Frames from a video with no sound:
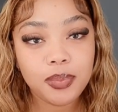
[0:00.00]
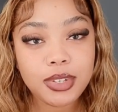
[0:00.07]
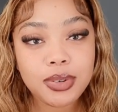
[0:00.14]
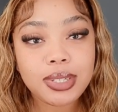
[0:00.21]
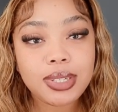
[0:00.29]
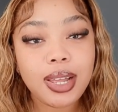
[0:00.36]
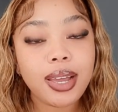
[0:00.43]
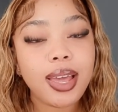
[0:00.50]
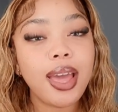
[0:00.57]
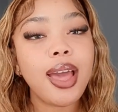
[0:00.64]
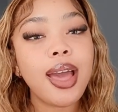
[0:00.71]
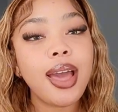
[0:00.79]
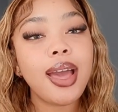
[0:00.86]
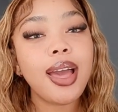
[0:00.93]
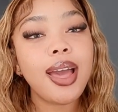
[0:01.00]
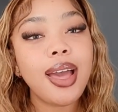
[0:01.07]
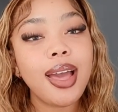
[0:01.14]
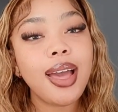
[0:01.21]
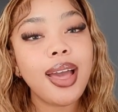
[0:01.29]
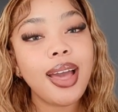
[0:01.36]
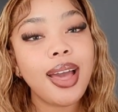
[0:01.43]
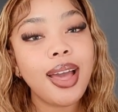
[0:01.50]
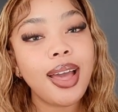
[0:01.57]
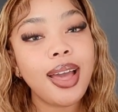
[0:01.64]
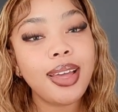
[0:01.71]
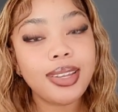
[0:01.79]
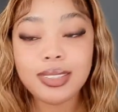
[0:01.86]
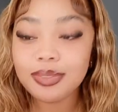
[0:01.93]
She was like,
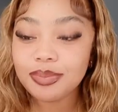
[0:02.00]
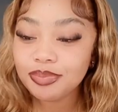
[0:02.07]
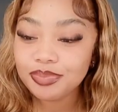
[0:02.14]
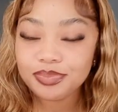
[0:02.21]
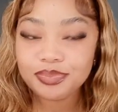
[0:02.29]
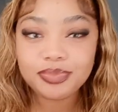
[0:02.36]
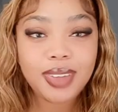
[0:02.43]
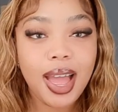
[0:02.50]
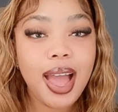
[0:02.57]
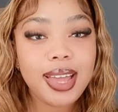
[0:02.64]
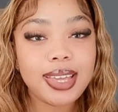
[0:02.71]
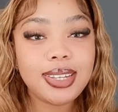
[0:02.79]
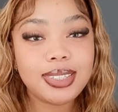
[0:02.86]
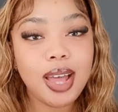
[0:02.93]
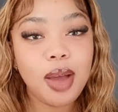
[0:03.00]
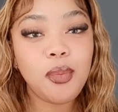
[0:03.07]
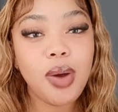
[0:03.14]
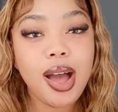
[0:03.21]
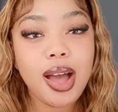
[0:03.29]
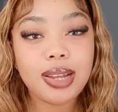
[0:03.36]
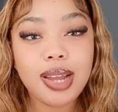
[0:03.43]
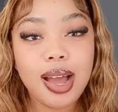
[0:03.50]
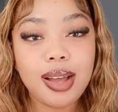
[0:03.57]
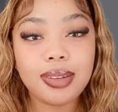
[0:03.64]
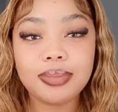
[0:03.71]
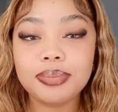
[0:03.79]
hey, I need someone.